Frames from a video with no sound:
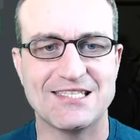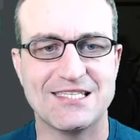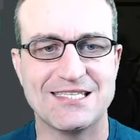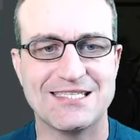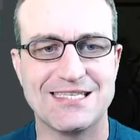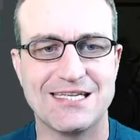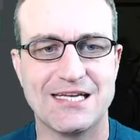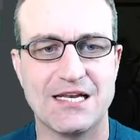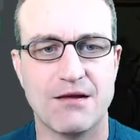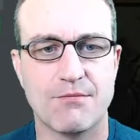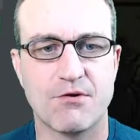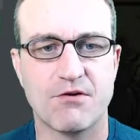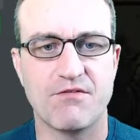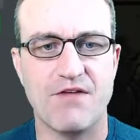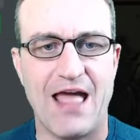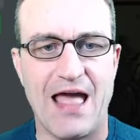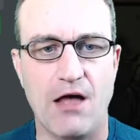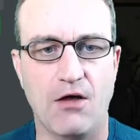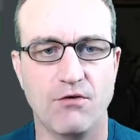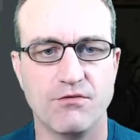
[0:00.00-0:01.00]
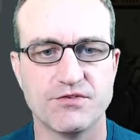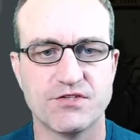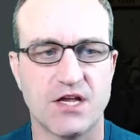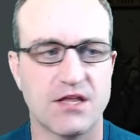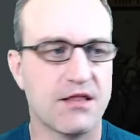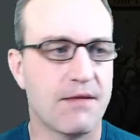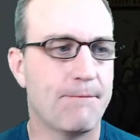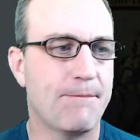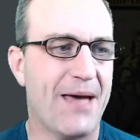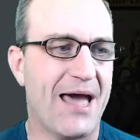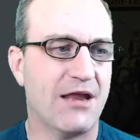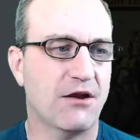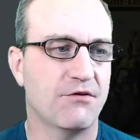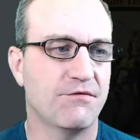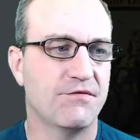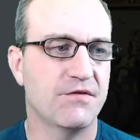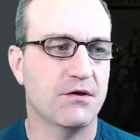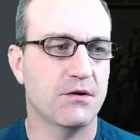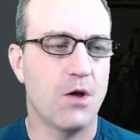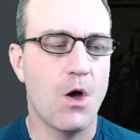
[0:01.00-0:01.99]
is the number of elves on the
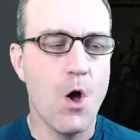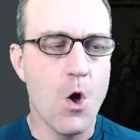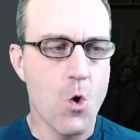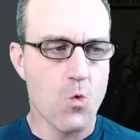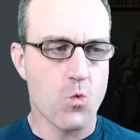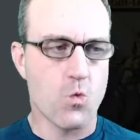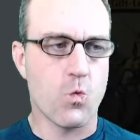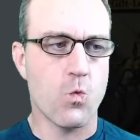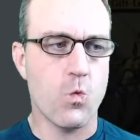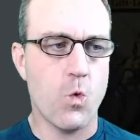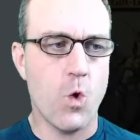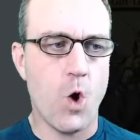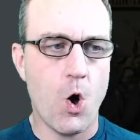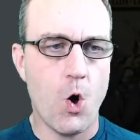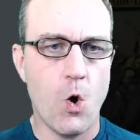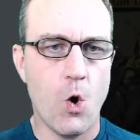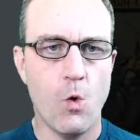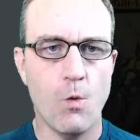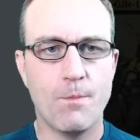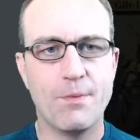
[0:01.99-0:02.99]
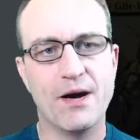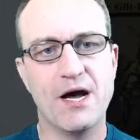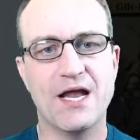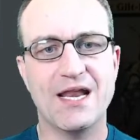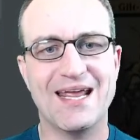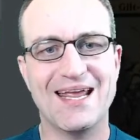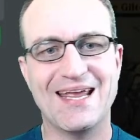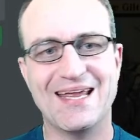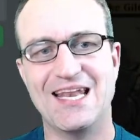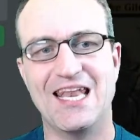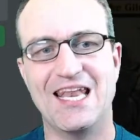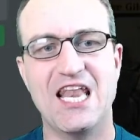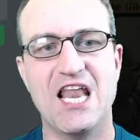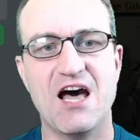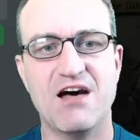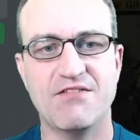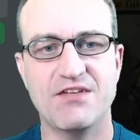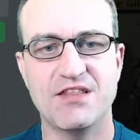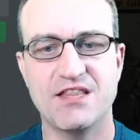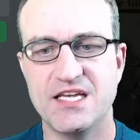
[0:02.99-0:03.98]
battlefield. Whoa, buddy.
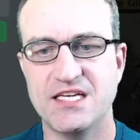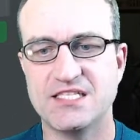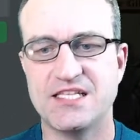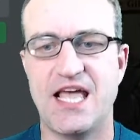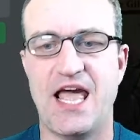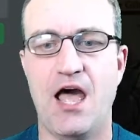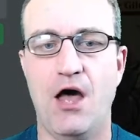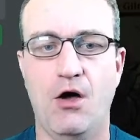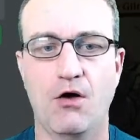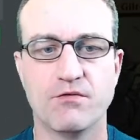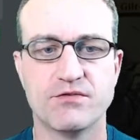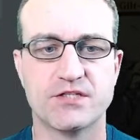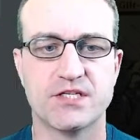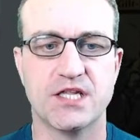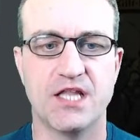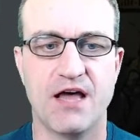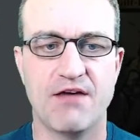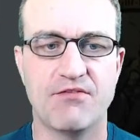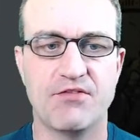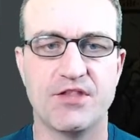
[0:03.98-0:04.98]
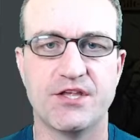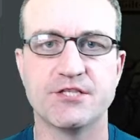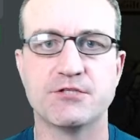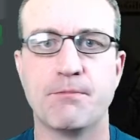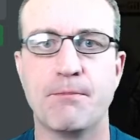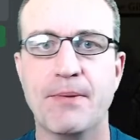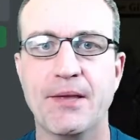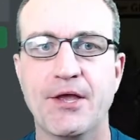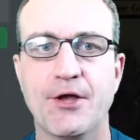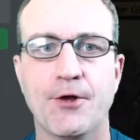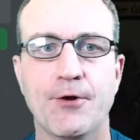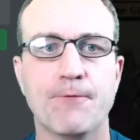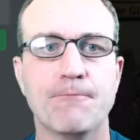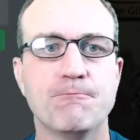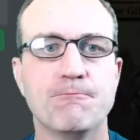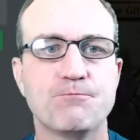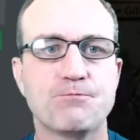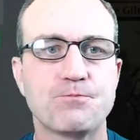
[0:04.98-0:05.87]
Loving these elves. Loving this build.